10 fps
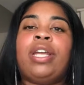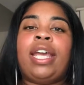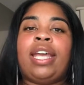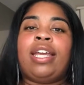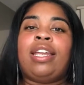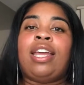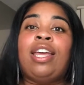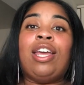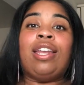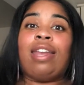And
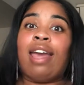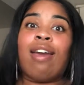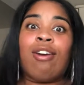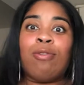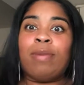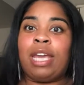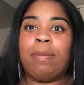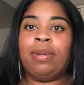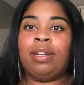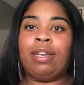now I'm
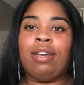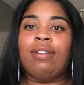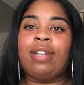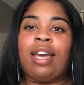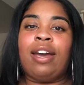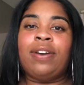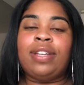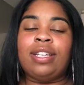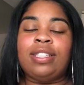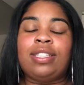able to kneel down
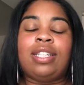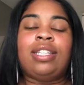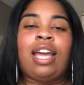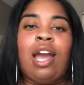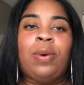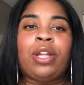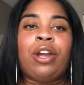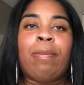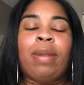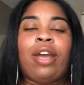and sit down with her
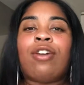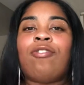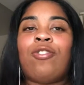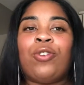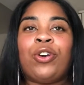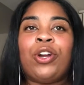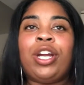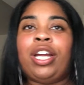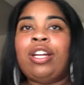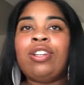and play on the floor
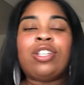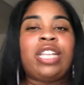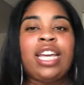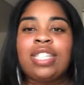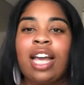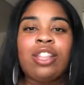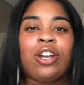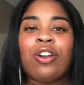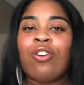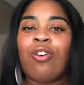and chase after
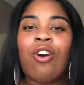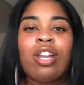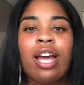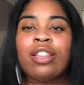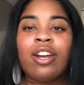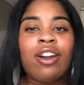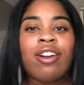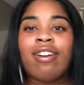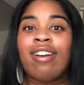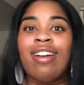her, crawl after
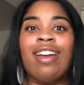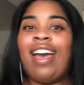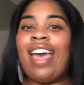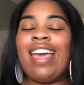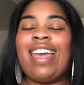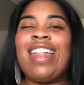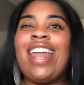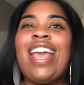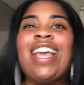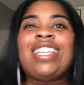her. And
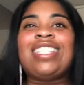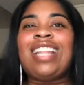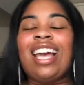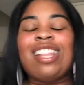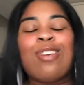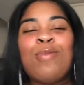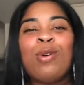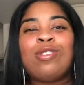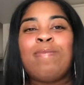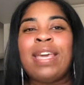it's the
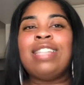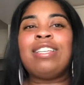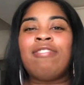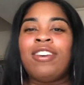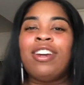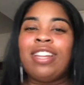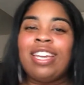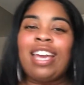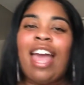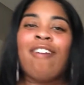most amazing
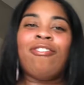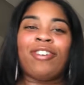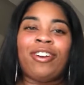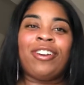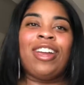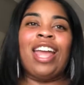feeling ever.